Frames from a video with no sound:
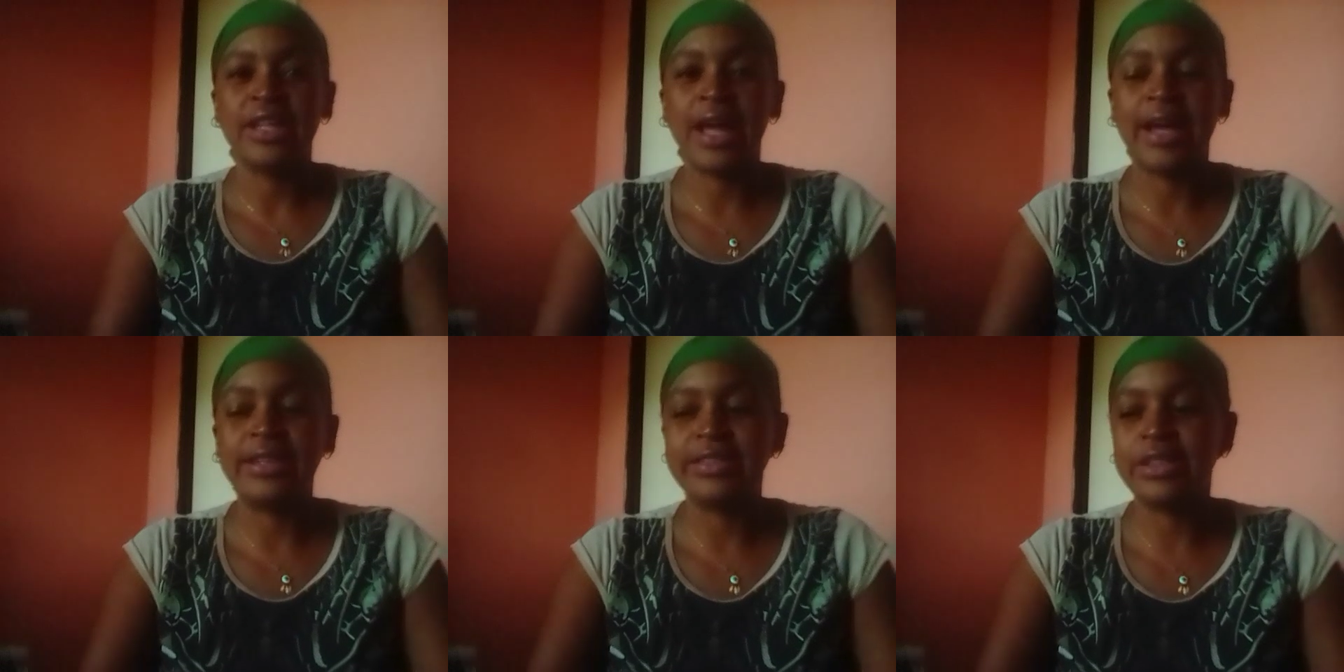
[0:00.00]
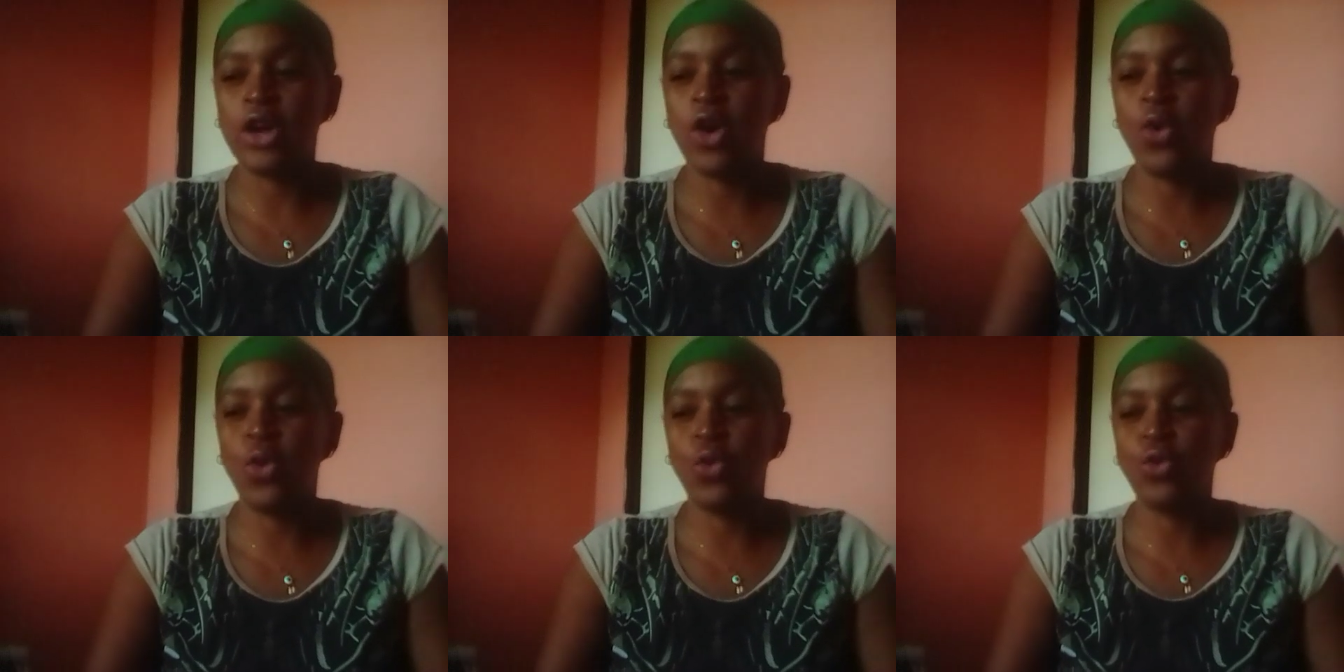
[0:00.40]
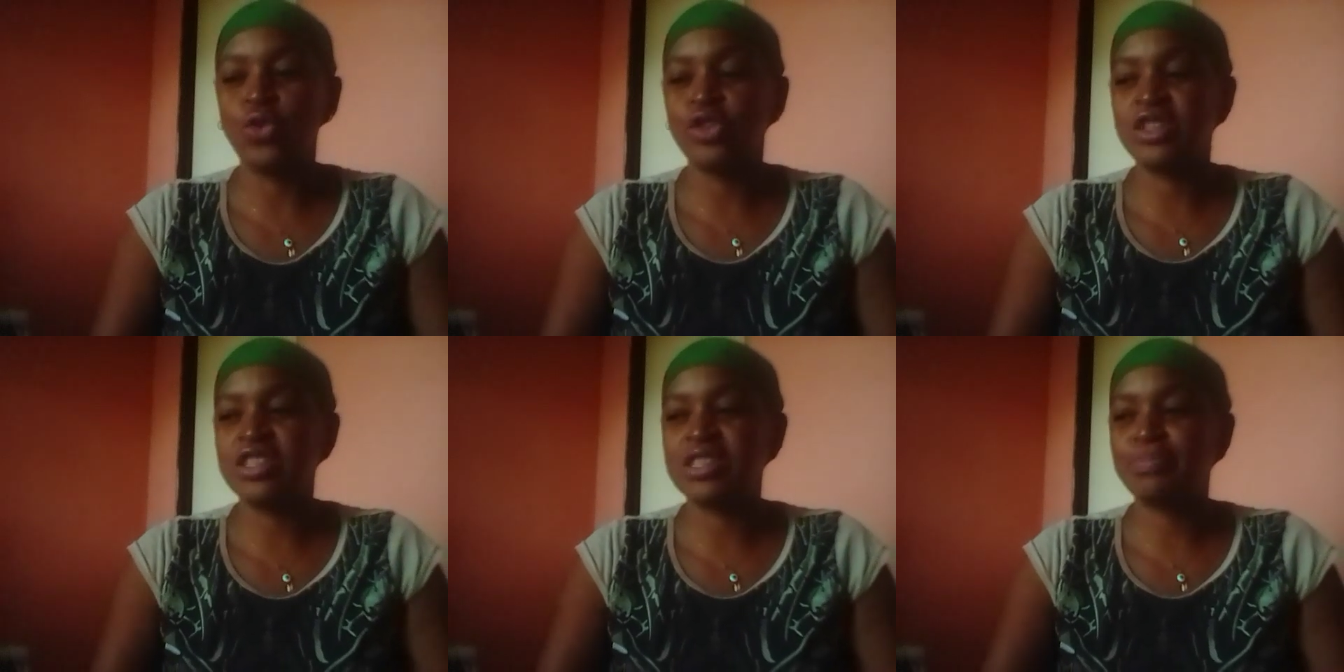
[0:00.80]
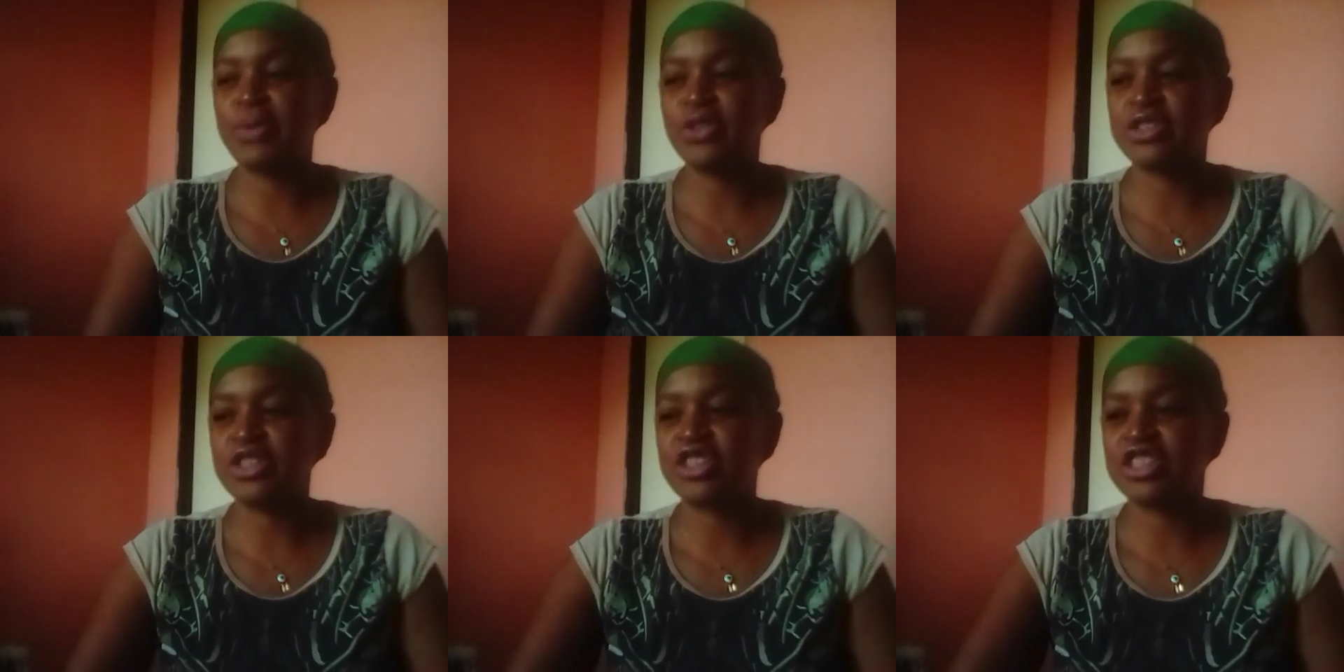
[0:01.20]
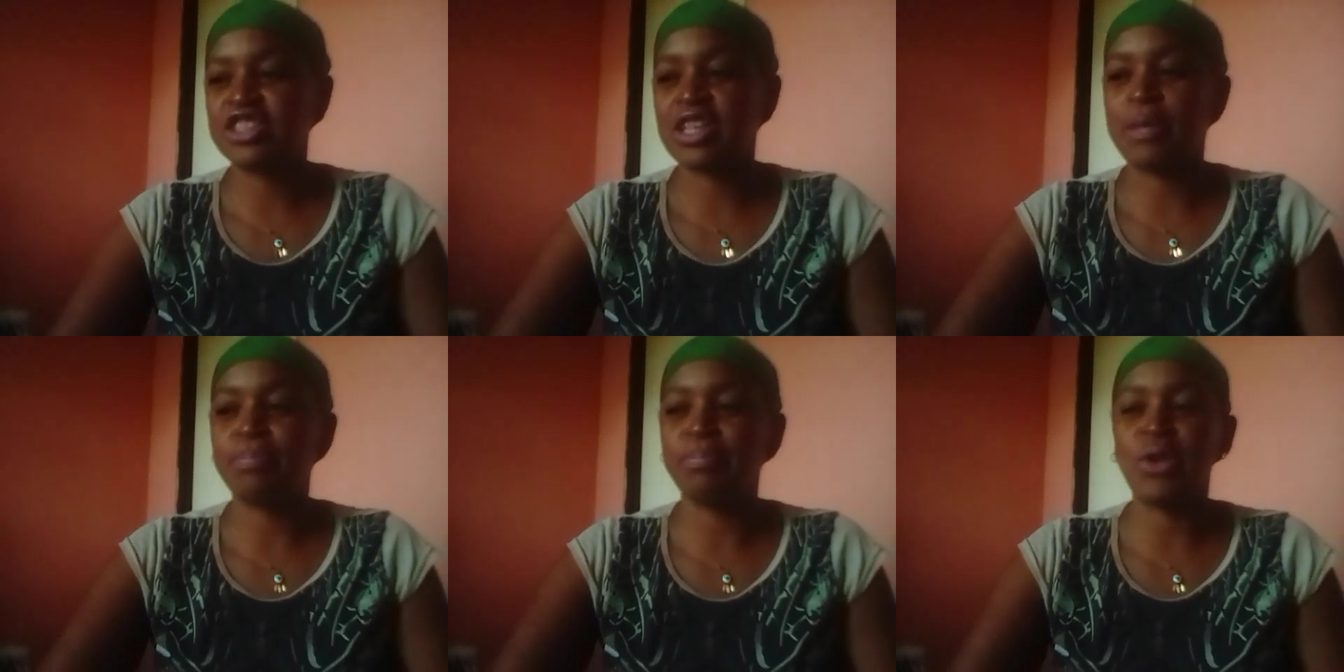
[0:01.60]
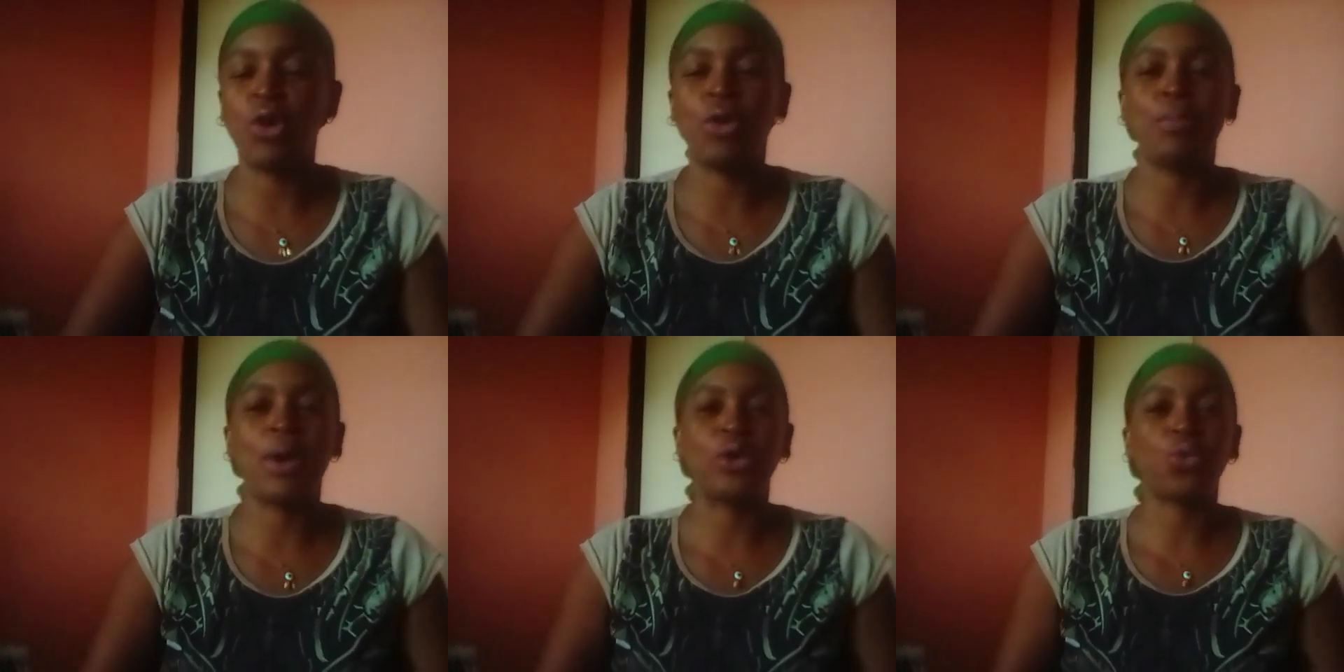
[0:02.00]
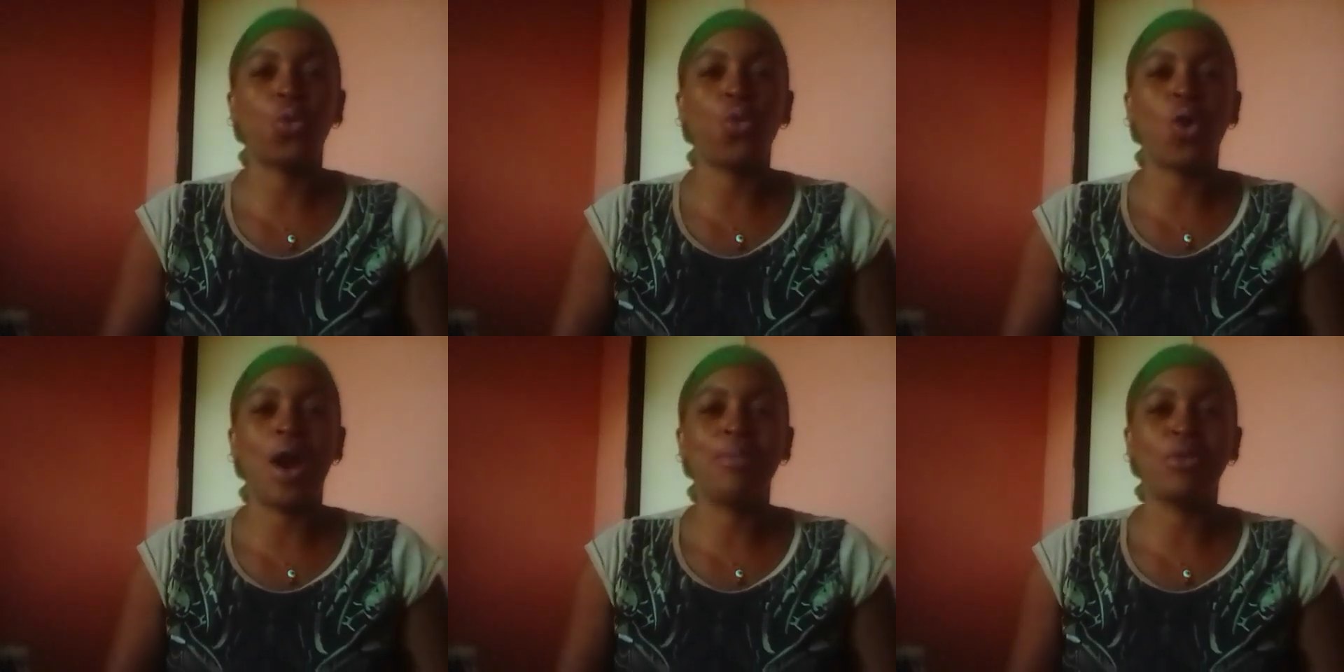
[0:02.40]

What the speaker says: like, oh, this person stepped me on my toe,